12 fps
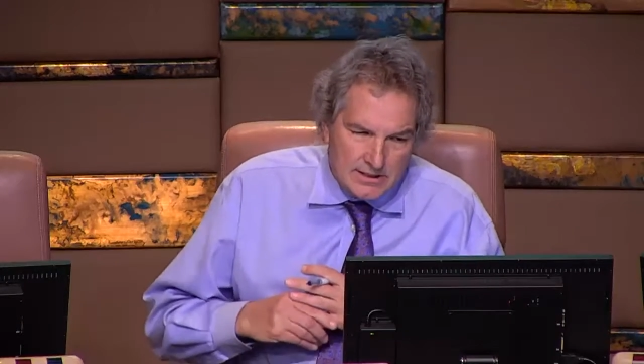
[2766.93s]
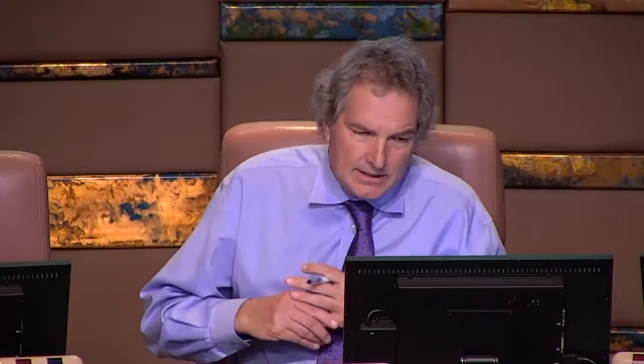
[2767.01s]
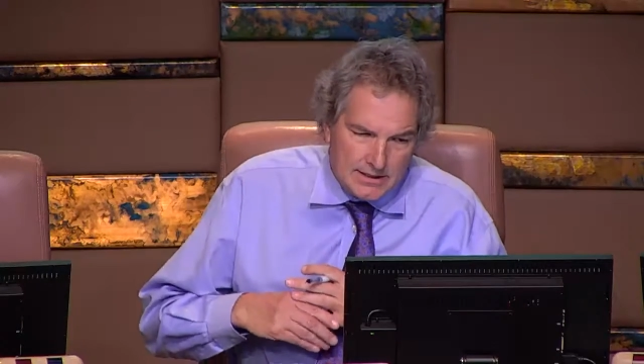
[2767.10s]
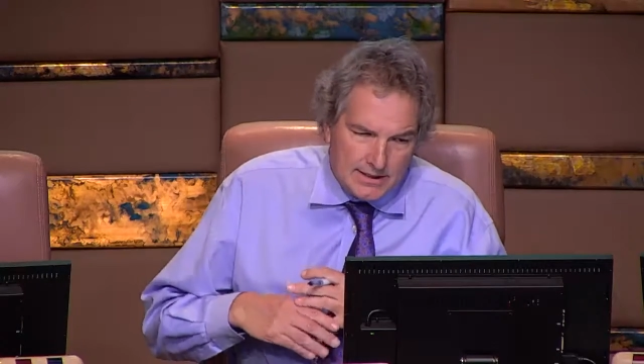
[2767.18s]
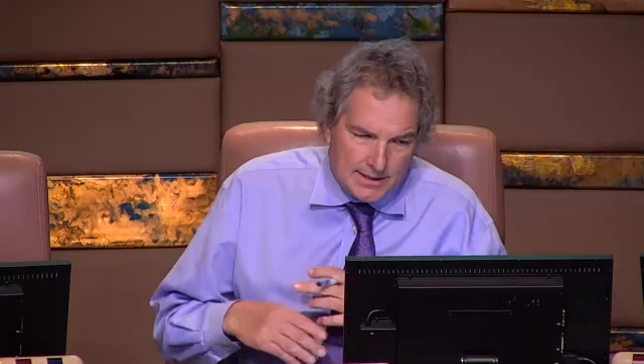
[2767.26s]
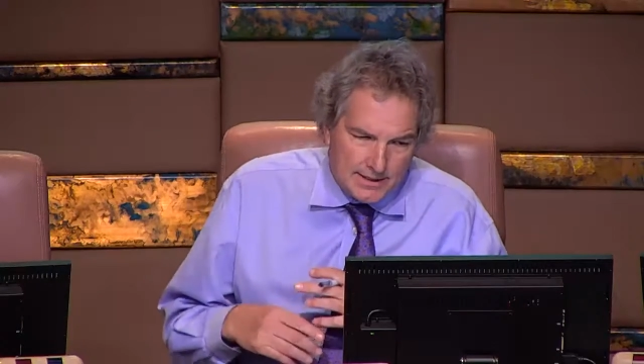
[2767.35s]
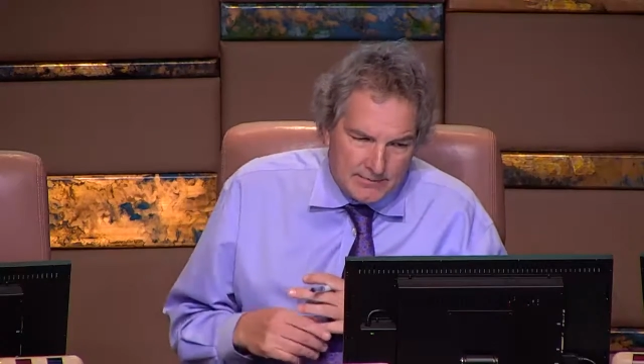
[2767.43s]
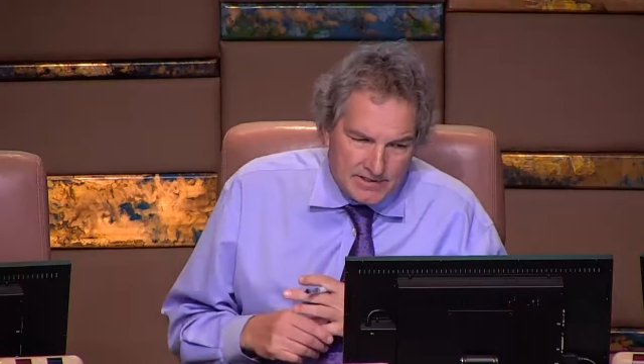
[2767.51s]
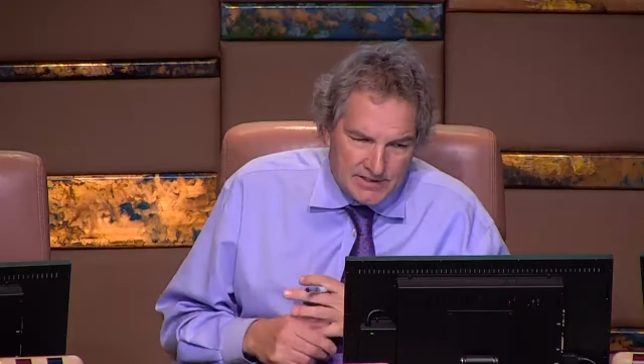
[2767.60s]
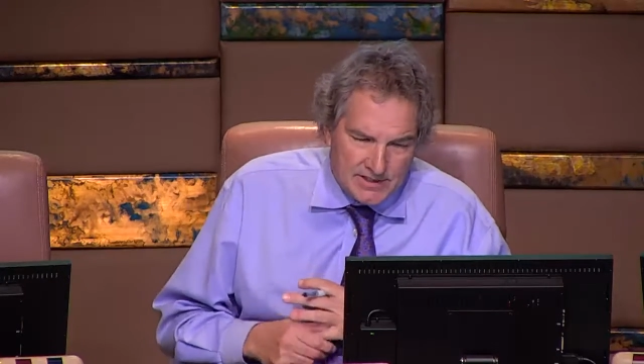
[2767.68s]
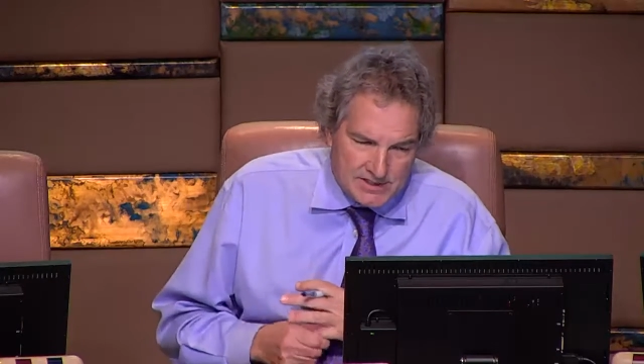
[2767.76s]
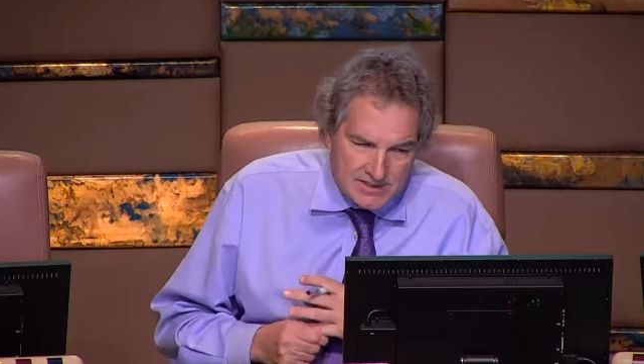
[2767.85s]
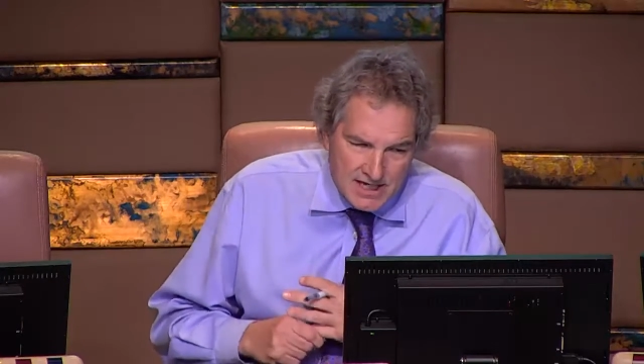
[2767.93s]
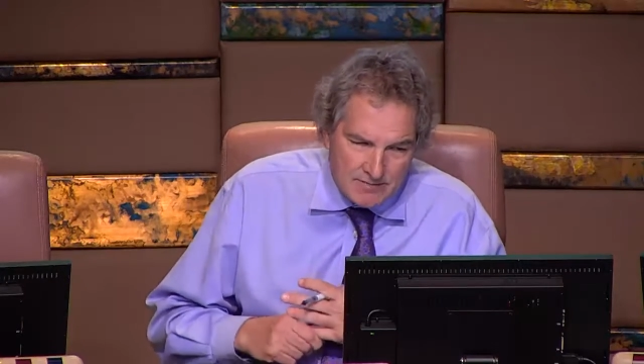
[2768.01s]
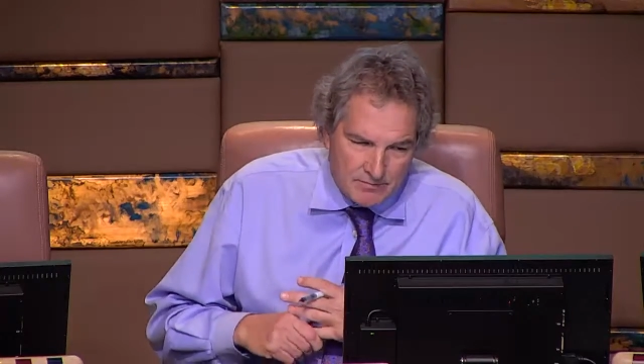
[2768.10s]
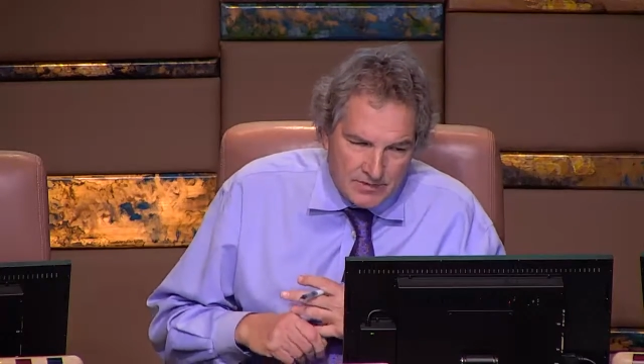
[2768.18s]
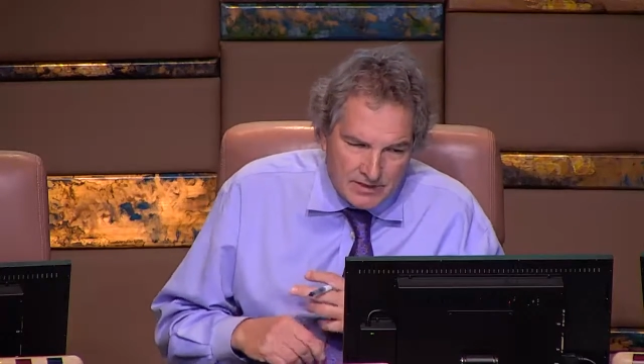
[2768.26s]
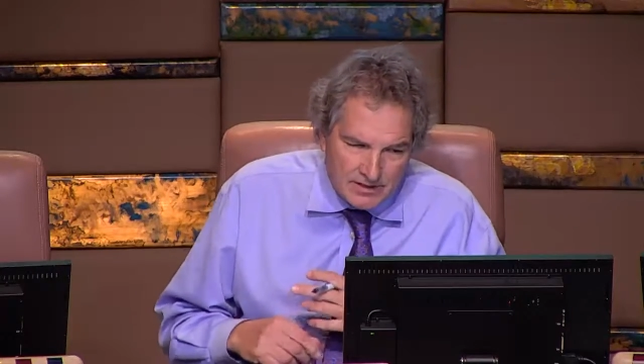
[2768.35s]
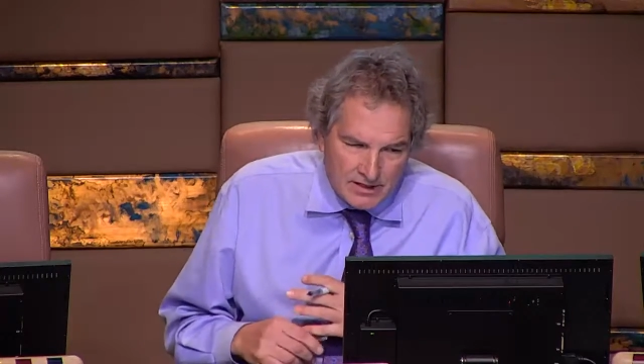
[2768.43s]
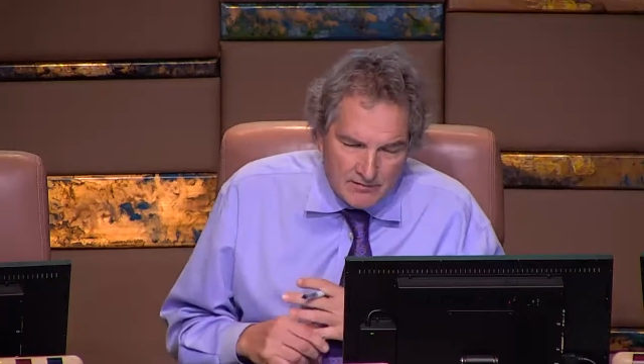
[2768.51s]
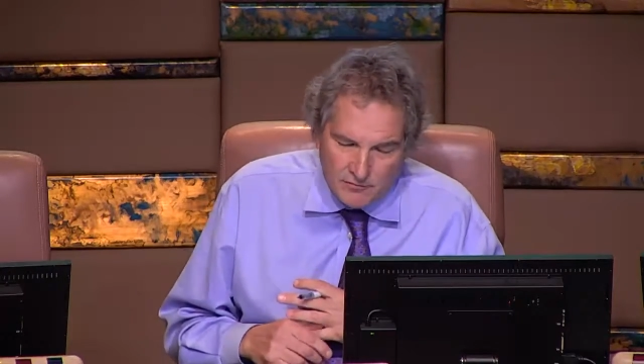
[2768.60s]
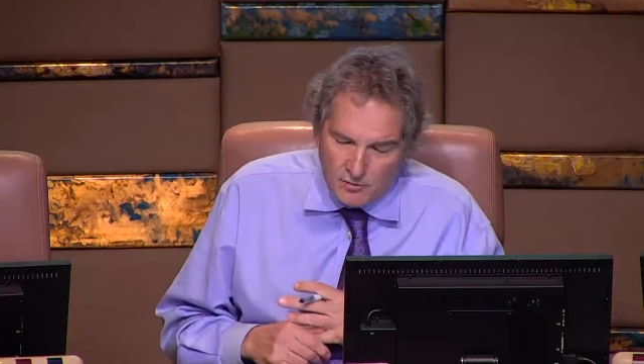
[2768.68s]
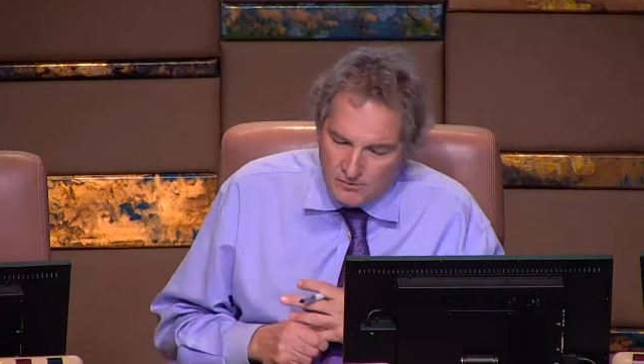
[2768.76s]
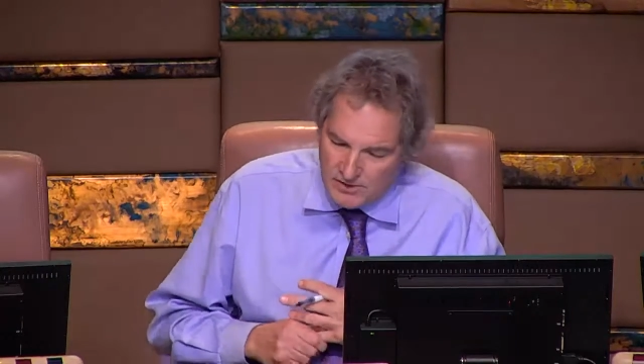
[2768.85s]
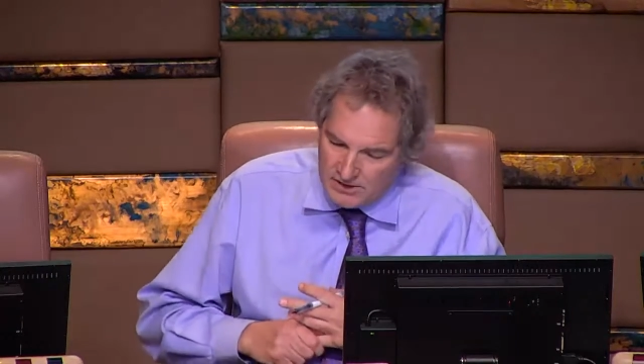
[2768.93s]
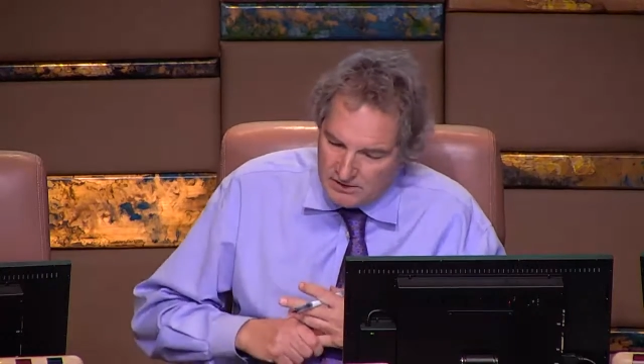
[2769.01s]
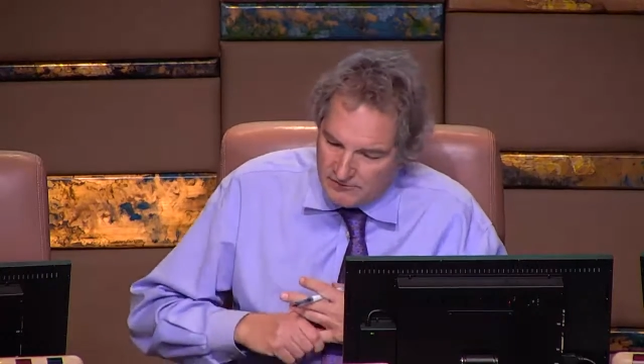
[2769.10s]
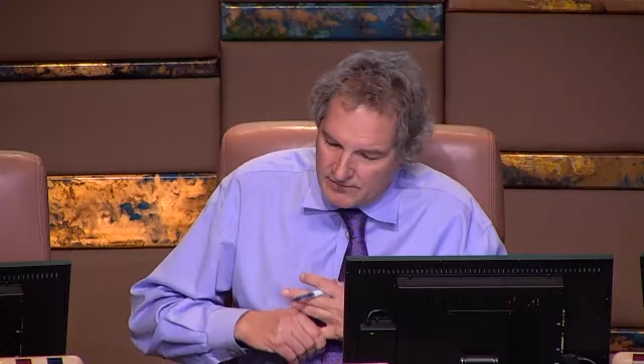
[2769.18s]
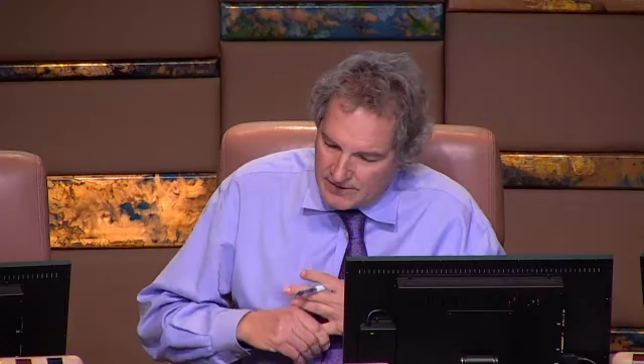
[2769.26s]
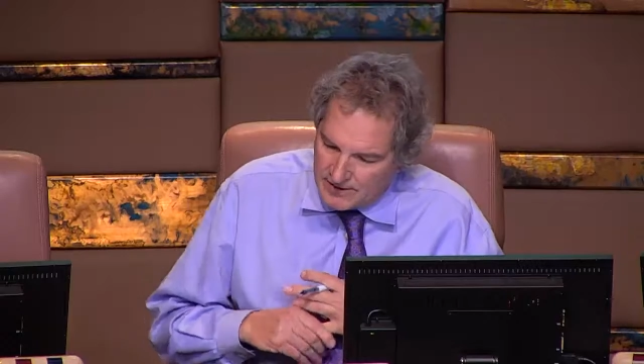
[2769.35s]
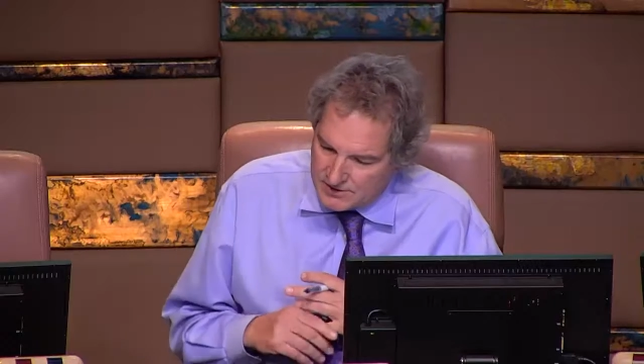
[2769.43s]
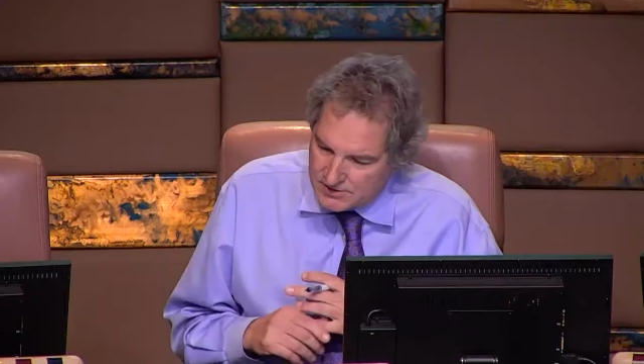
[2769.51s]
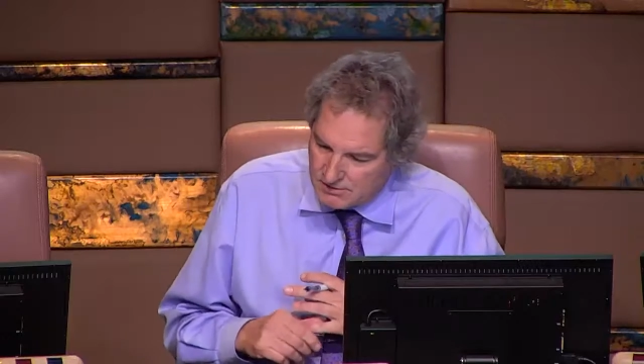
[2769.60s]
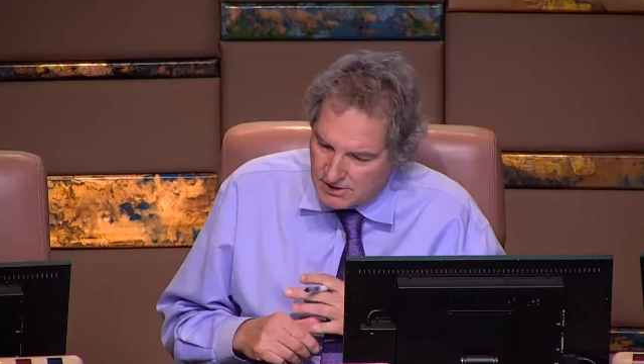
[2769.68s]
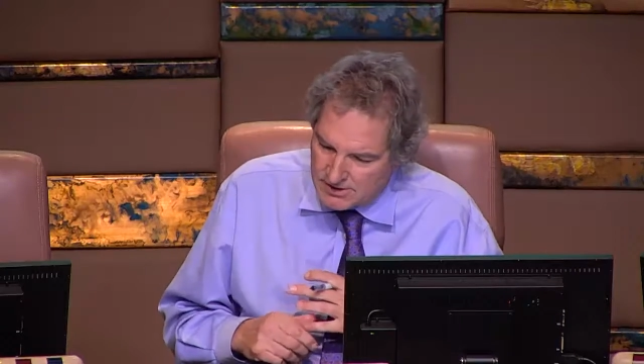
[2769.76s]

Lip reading: And does that therefore meet the variance